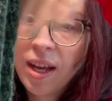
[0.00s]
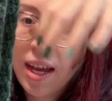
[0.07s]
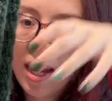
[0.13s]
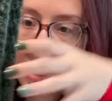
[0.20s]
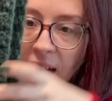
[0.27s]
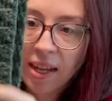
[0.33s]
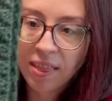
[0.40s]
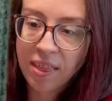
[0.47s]

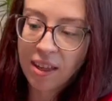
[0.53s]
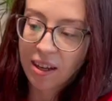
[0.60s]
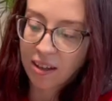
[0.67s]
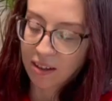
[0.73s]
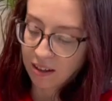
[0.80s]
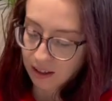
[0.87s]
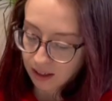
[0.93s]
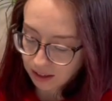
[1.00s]
in
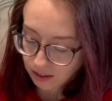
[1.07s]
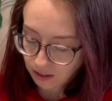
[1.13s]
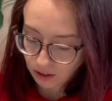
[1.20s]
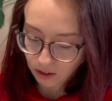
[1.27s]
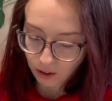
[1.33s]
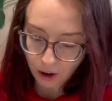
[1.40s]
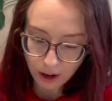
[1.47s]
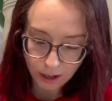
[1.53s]
the
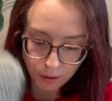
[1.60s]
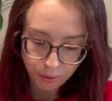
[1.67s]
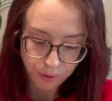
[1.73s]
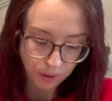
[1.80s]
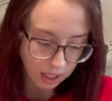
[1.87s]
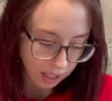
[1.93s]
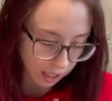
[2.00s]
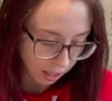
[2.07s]

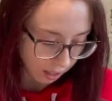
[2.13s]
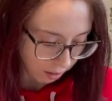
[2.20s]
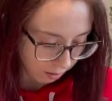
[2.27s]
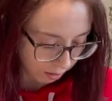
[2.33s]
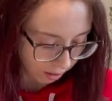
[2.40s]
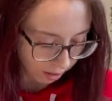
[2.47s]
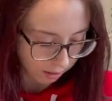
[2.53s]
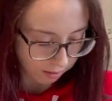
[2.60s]
Scarfie,
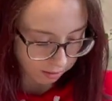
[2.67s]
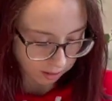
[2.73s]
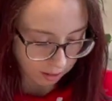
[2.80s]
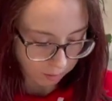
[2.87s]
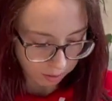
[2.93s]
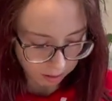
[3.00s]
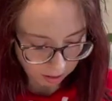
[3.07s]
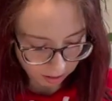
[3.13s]
let's see
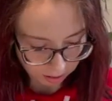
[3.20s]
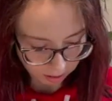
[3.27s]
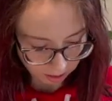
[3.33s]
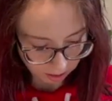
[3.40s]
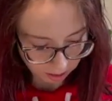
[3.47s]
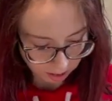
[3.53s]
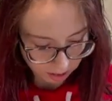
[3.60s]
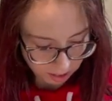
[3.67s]
what color,
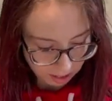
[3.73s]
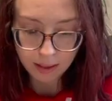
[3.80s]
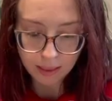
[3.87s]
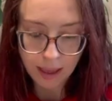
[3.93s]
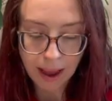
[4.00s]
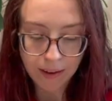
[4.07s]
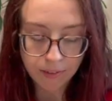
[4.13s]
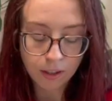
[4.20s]
the
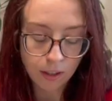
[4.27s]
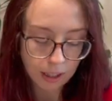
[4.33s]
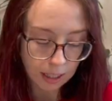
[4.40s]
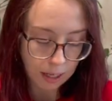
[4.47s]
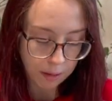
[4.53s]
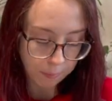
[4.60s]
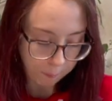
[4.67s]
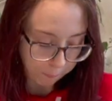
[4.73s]
Evergreen
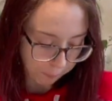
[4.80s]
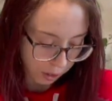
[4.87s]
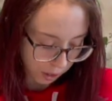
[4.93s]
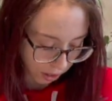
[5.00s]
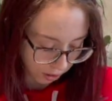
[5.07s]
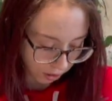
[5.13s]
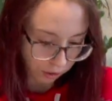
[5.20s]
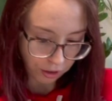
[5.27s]
and
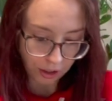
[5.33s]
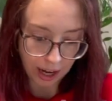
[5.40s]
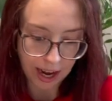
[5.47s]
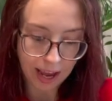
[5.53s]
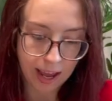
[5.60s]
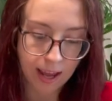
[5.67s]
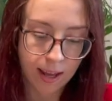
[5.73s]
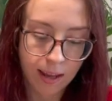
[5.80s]
Pearl
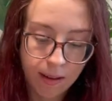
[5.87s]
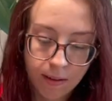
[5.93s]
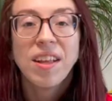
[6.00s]
Gray.